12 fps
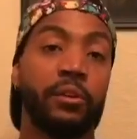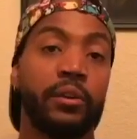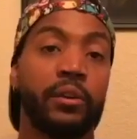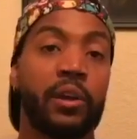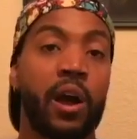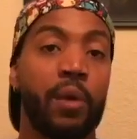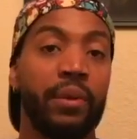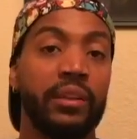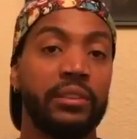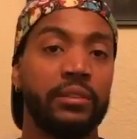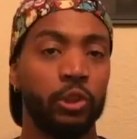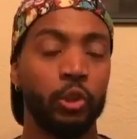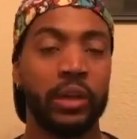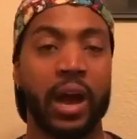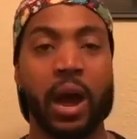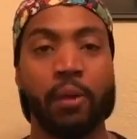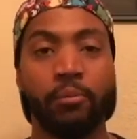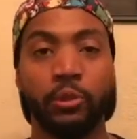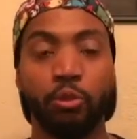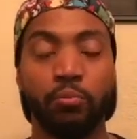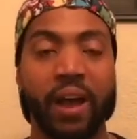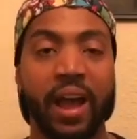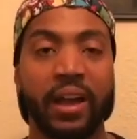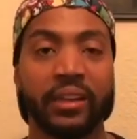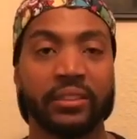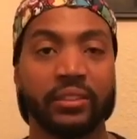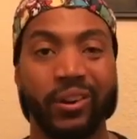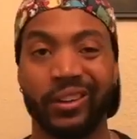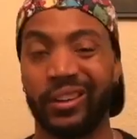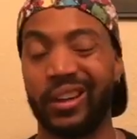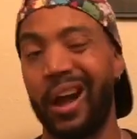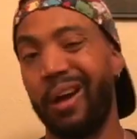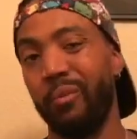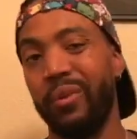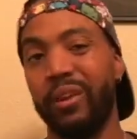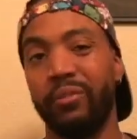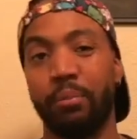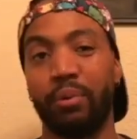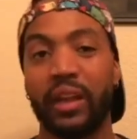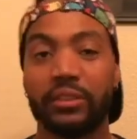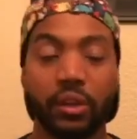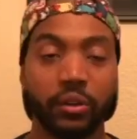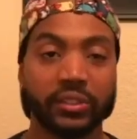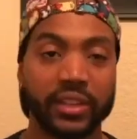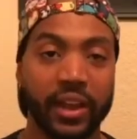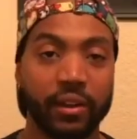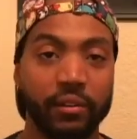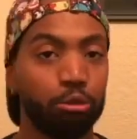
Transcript: in the comments. Did you cop? Did you pass? You're gonna cop whenever the price goes down.